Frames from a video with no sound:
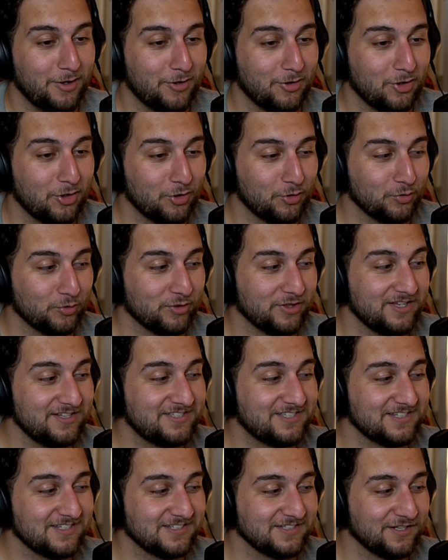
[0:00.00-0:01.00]
Oh,
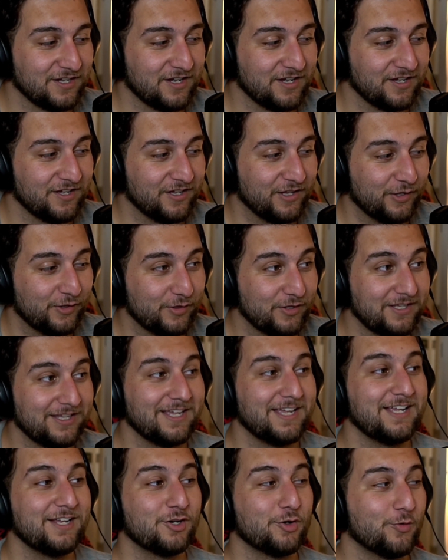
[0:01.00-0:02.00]
this is uh, the
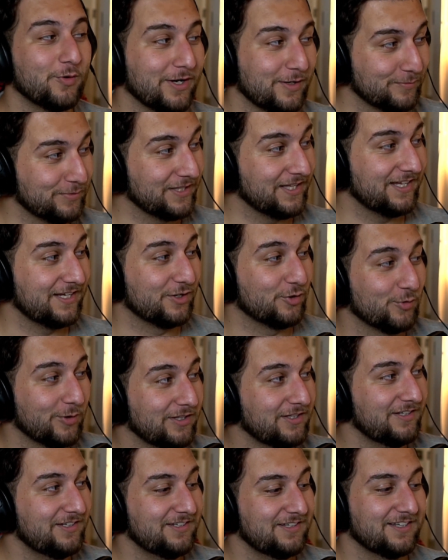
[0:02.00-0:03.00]
incorrect play,
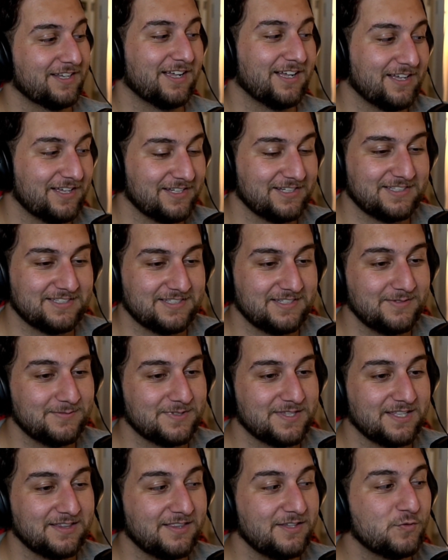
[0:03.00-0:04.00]
Krillin. Uh, it seems
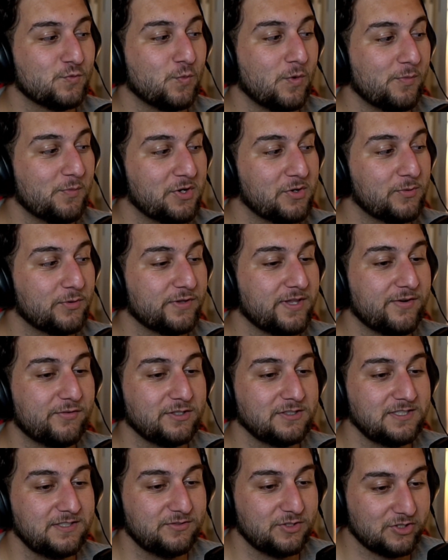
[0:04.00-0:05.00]
that this woman will never
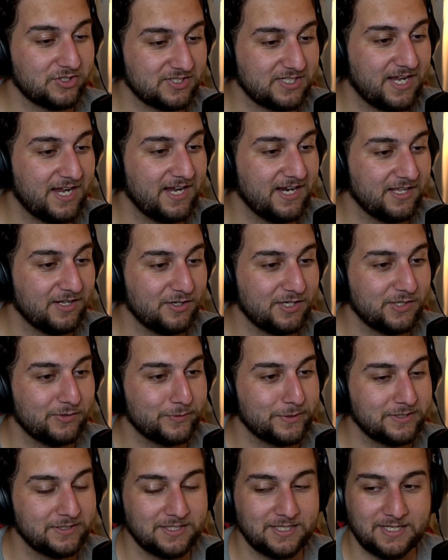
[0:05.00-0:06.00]
leave your side and
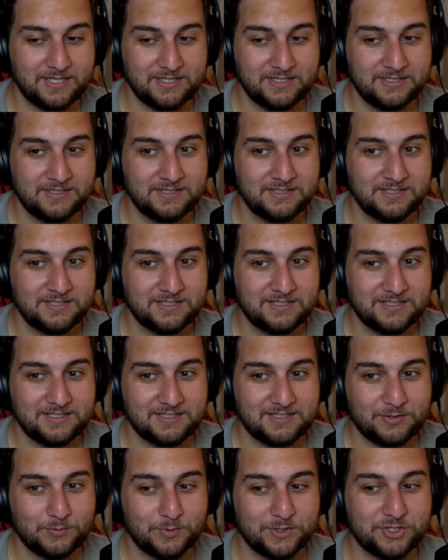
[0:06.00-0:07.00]
will uh,
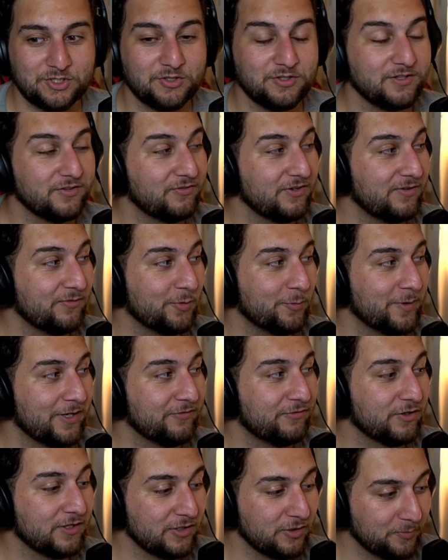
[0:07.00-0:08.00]
return the favor by
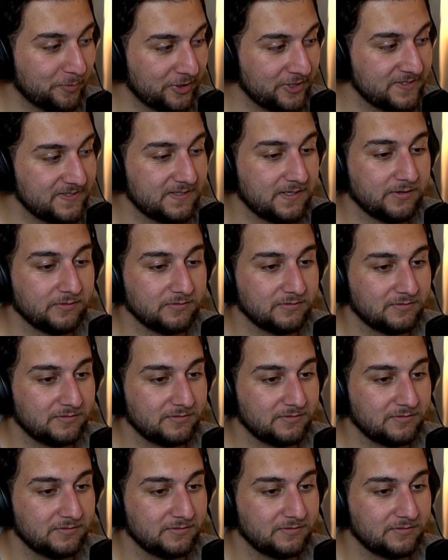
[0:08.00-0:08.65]
fucking your brains out.